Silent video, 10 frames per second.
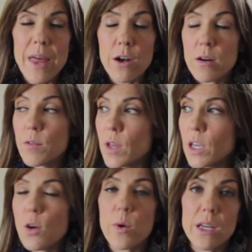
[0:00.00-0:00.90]
that are
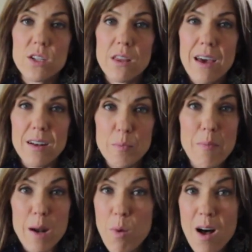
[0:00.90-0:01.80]
going into that
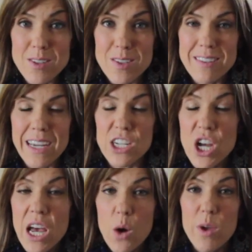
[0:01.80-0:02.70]
menopausal stage,
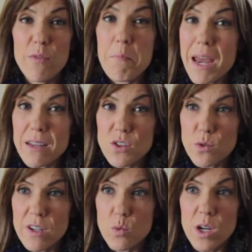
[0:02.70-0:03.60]
we have many
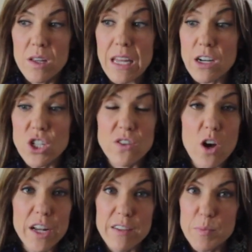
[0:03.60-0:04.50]
stories where they are just
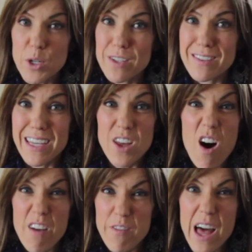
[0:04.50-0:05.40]
not experiencing the
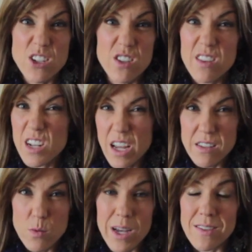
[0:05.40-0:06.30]
hot flashes and the
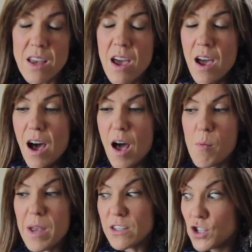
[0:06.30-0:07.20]
night sweats.
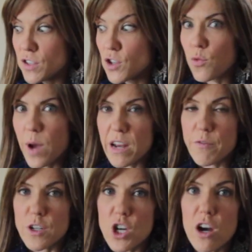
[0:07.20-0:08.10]
It's just great
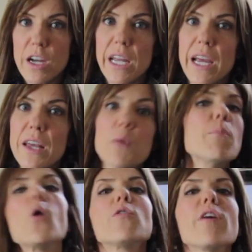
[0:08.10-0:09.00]
for targeting
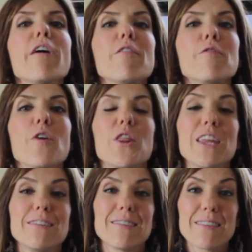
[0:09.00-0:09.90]
both of
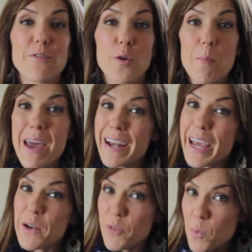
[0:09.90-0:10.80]
these for men
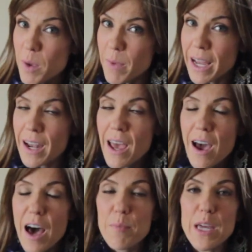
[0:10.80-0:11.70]
and for women.
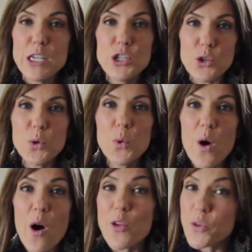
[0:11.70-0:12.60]
They
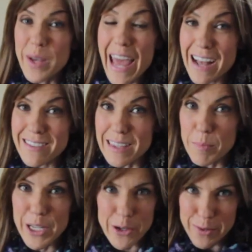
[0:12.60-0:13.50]
do also enhance
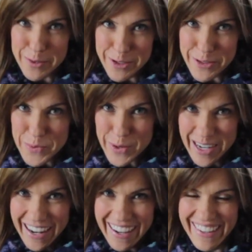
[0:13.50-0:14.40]
libido, so just a
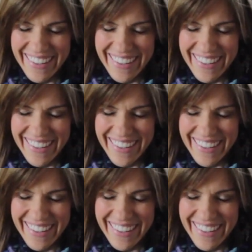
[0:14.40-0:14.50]
warning.